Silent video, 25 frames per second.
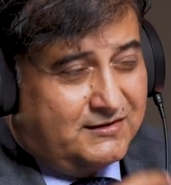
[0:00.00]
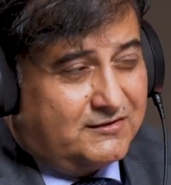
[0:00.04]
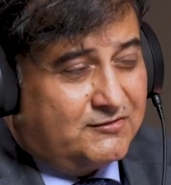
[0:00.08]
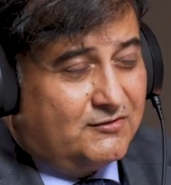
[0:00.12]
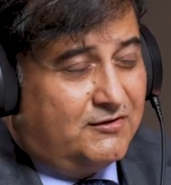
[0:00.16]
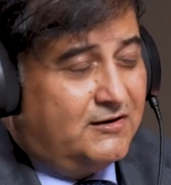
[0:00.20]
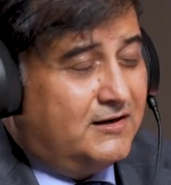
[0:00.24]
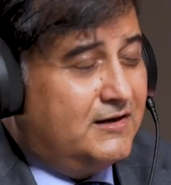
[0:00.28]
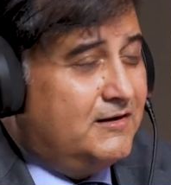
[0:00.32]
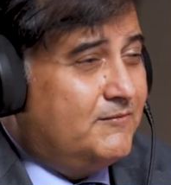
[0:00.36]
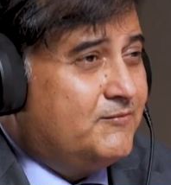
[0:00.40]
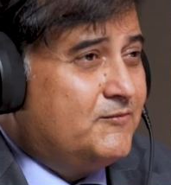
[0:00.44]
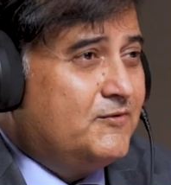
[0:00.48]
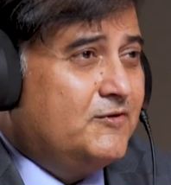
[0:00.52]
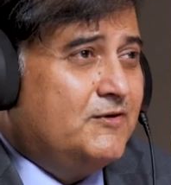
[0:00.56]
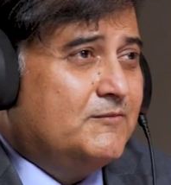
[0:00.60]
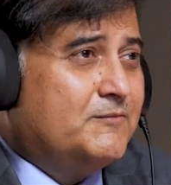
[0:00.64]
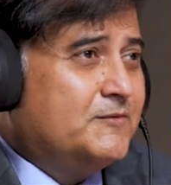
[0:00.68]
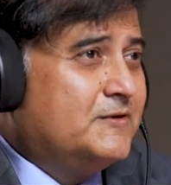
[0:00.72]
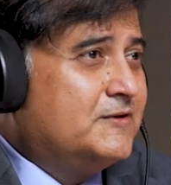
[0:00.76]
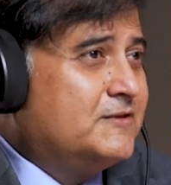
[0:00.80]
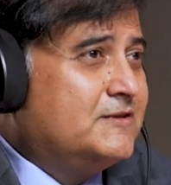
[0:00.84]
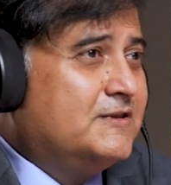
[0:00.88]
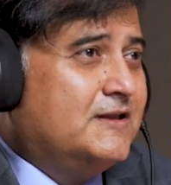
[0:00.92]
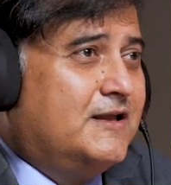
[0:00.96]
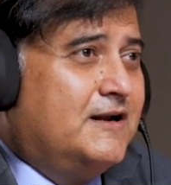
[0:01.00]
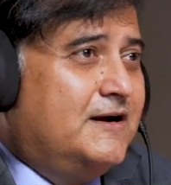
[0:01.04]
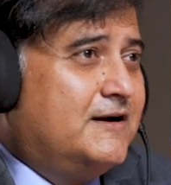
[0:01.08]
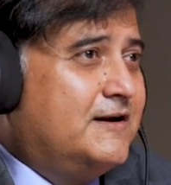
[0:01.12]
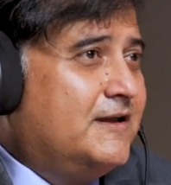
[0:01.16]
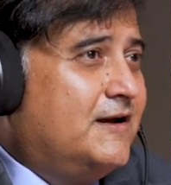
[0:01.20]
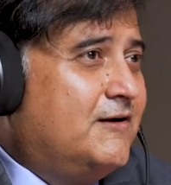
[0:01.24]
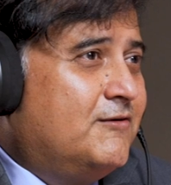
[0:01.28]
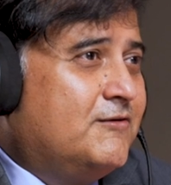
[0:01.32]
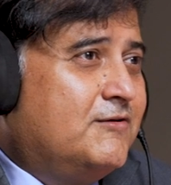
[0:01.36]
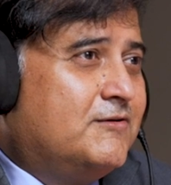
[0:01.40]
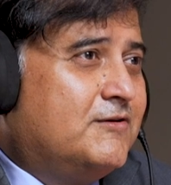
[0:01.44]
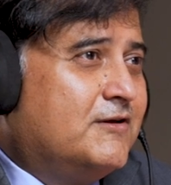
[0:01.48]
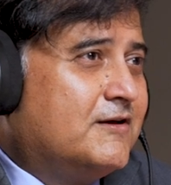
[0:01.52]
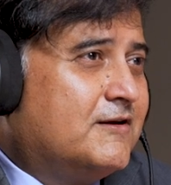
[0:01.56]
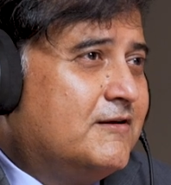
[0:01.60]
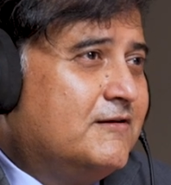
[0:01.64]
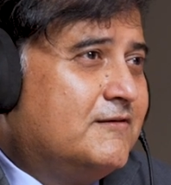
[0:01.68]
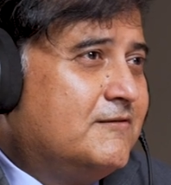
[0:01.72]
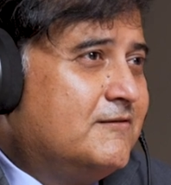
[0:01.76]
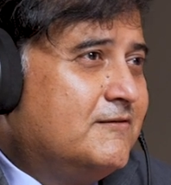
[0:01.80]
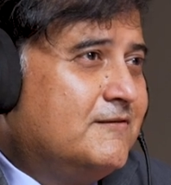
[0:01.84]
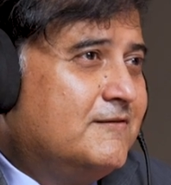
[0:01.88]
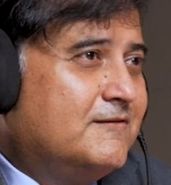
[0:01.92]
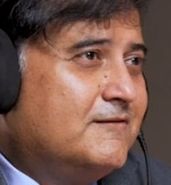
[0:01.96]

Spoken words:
So it's all up to your personality, how you take it.